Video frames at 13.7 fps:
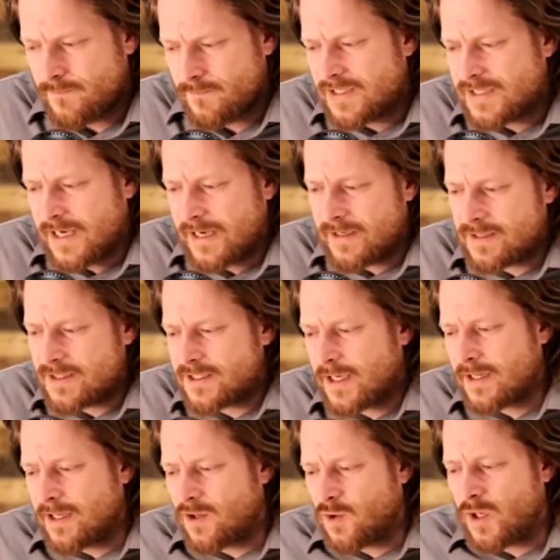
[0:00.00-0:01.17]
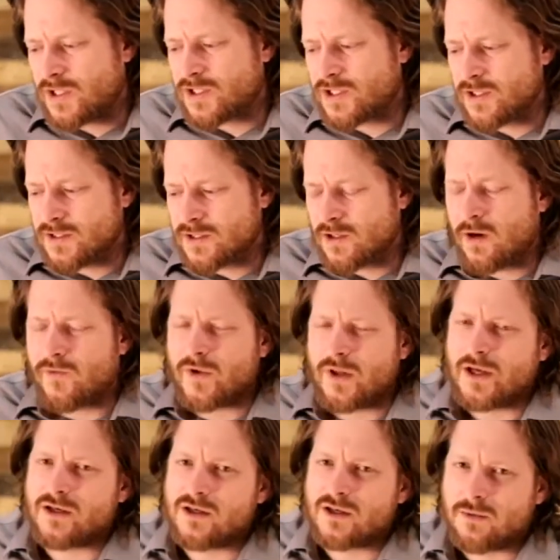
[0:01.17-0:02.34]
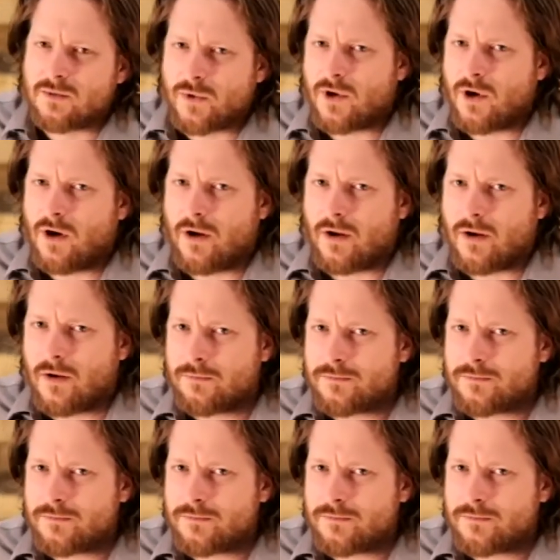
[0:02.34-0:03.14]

Satan subtly questions our relationship with God.